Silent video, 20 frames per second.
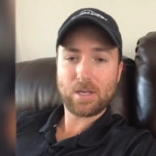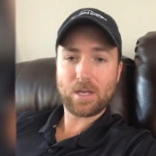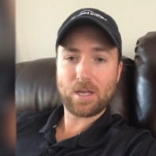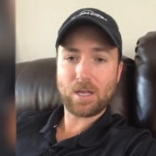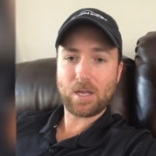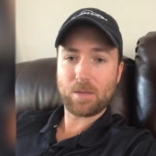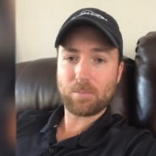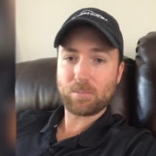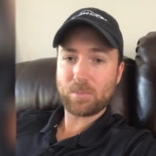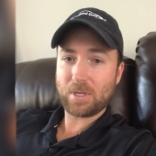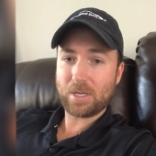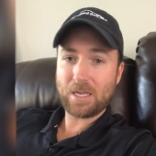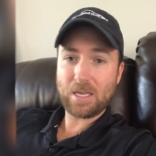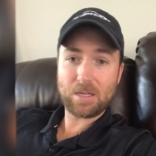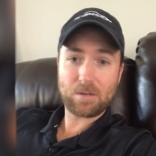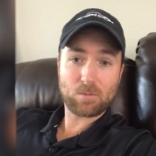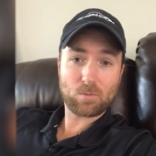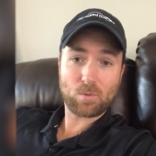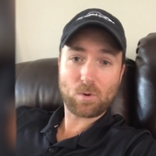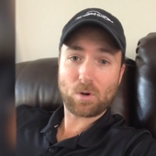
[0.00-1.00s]
Uh,
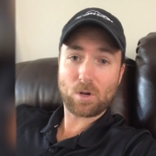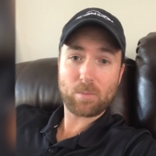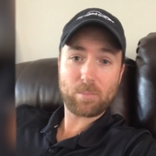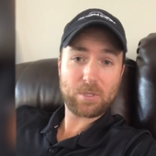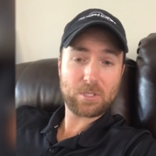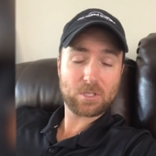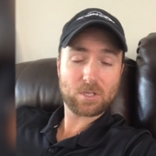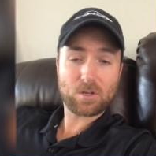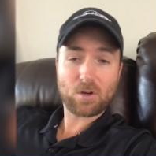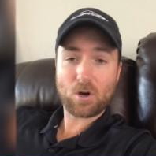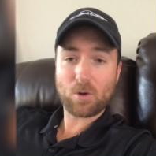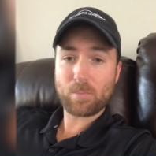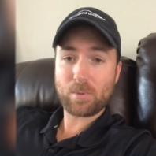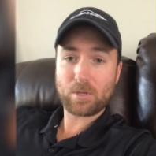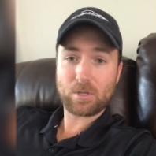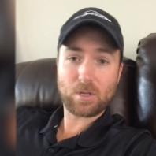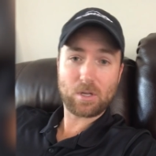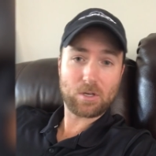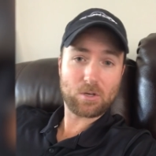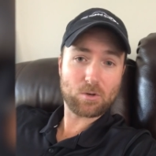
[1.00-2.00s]
again, rolled up piece of
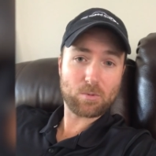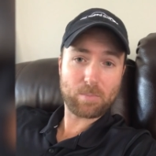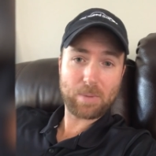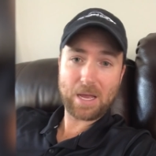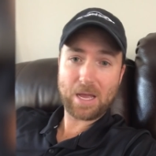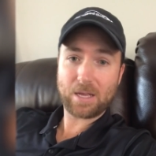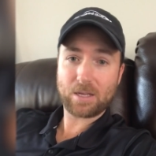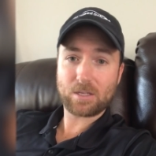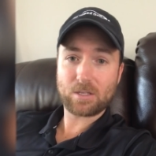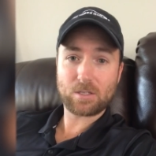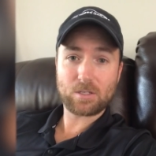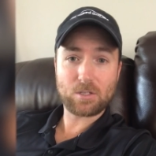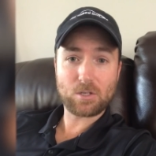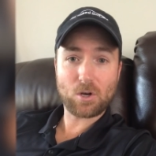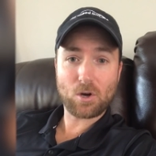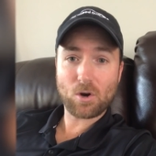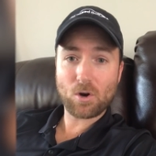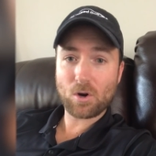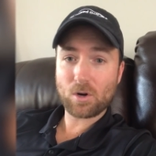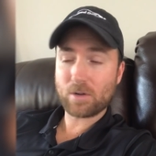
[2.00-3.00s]
carpet in your
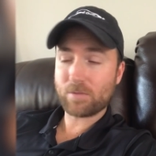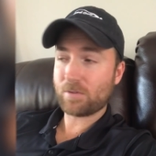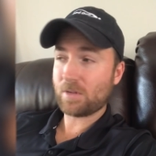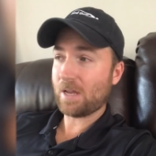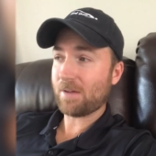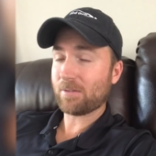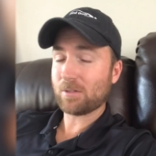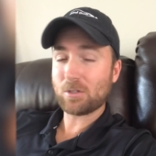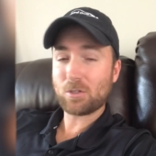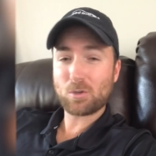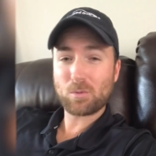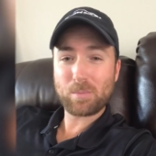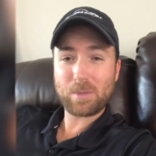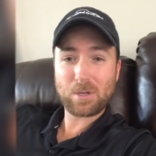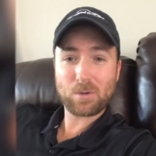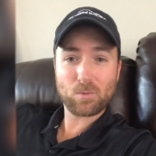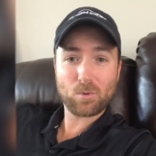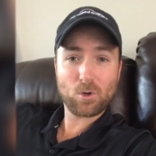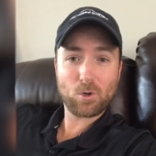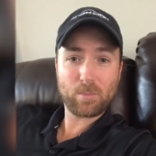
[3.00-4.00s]
backyard. If you have a little
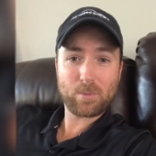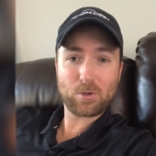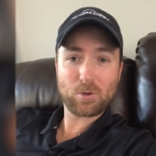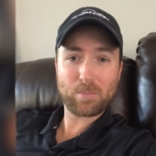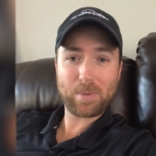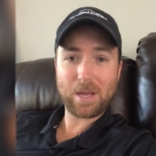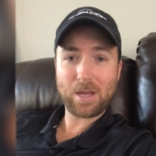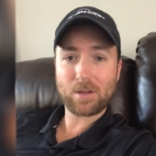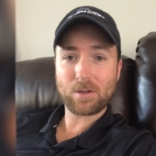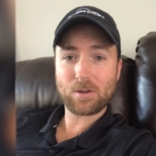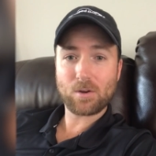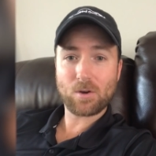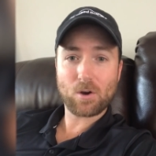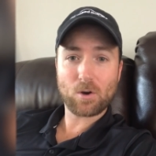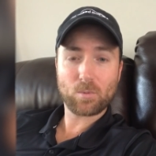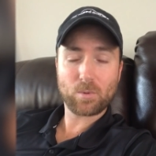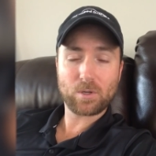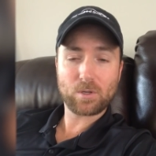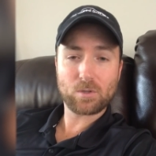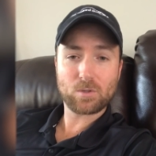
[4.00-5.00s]
bit of room in your
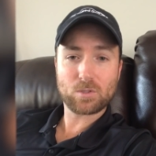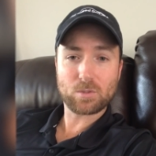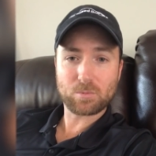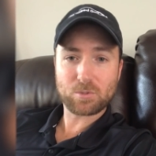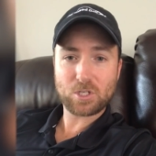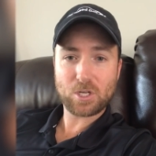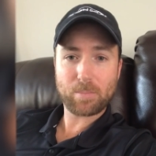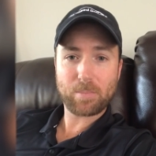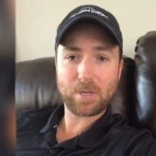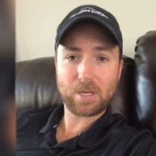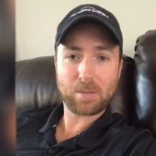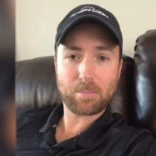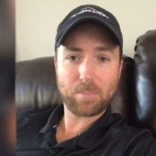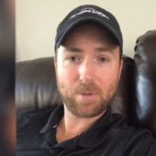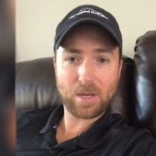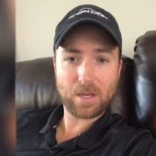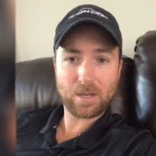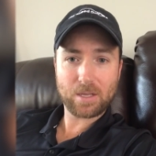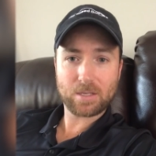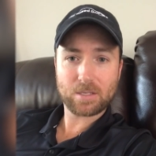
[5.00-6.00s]
backyard, we can do some chipping and
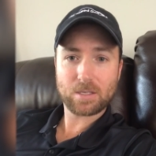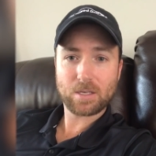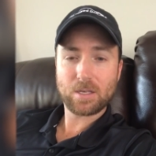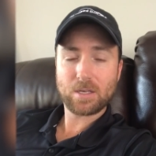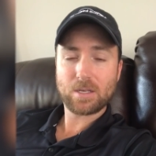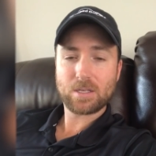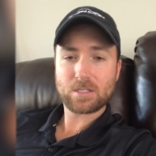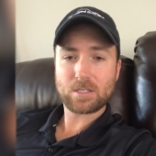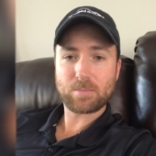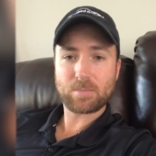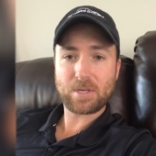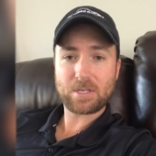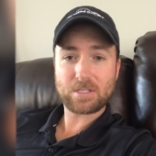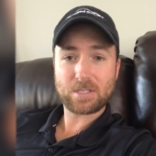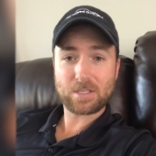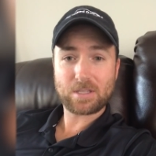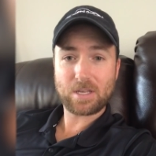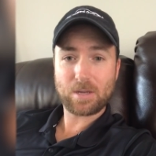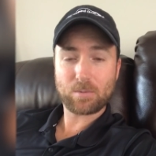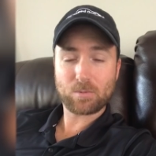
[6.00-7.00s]
putting, some things
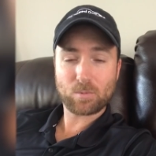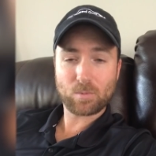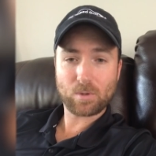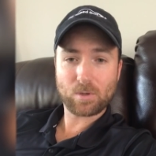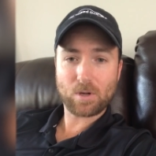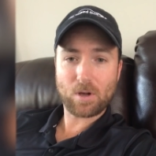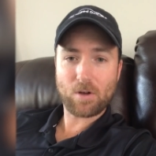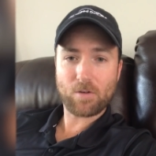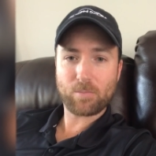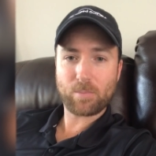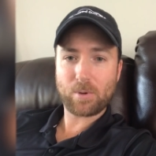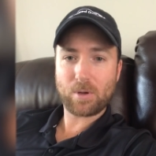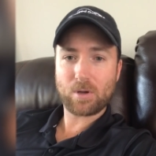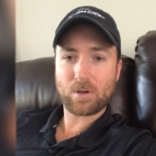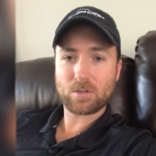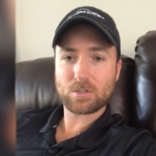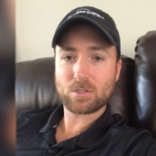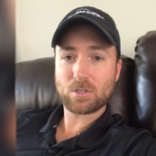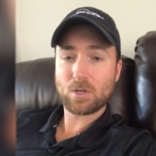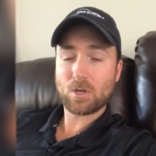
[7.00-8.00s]
like that with real golf
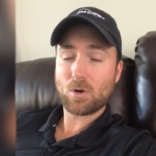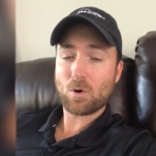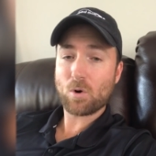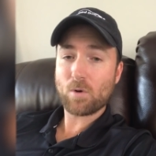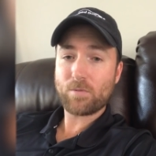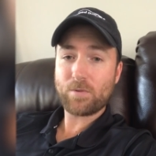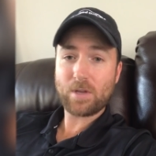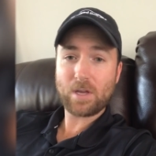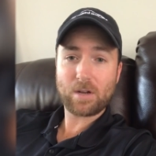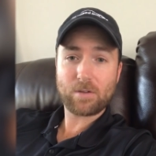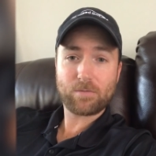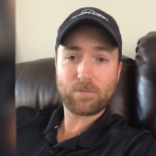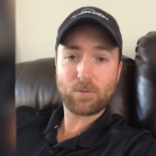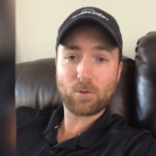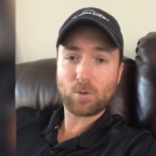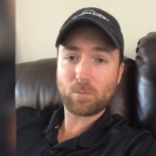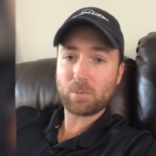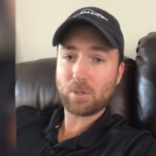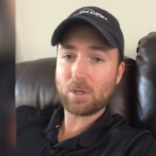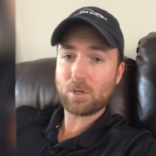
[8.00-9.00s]
balls. Or if you got a
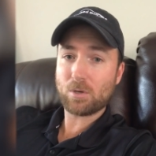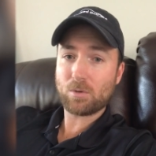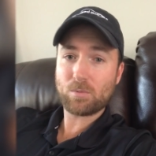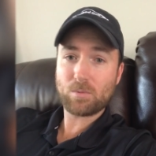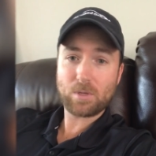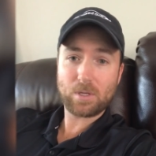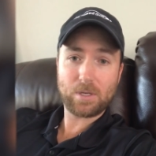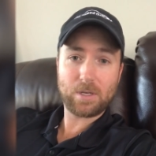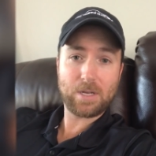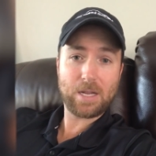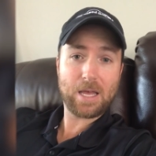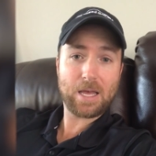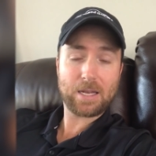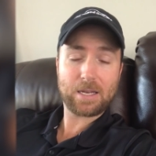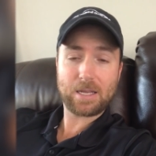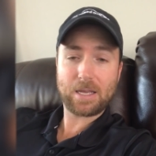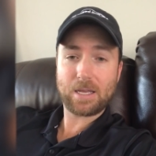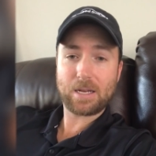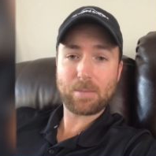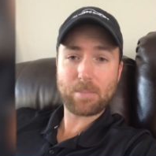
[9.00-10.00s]
full blown
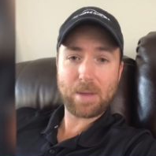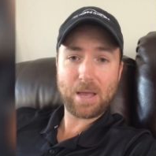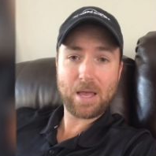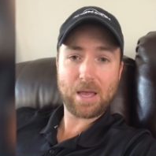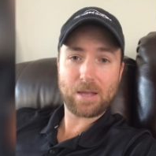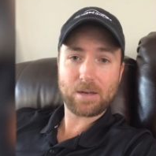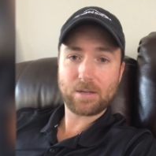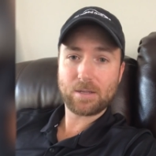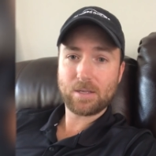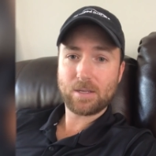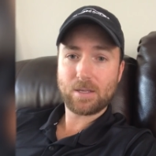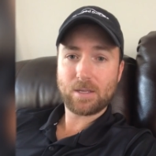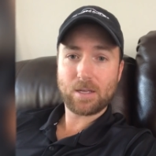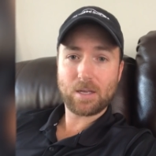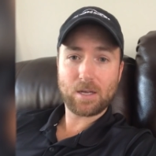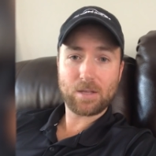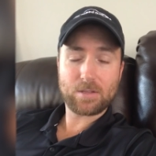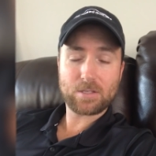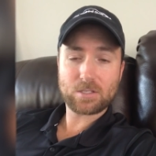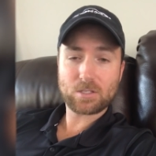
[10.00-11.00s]
net and a mat,
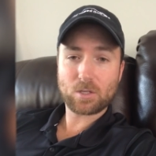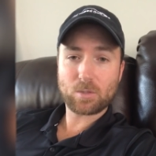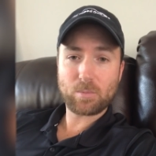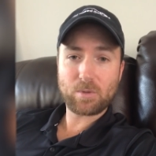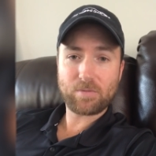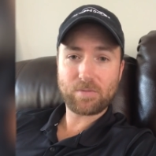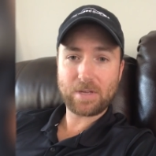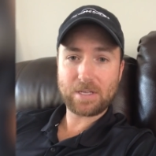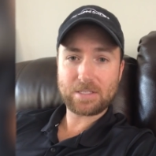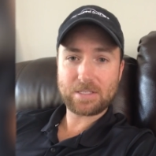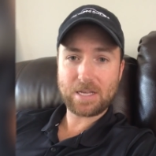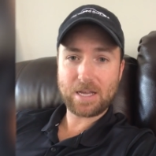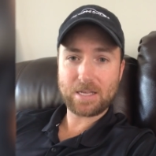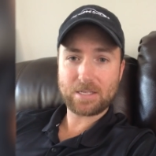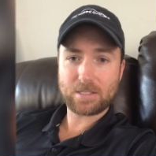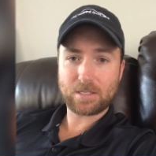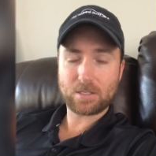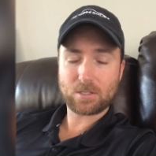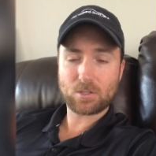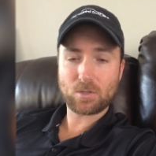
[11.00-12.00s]
uh, this is going to be fantastic.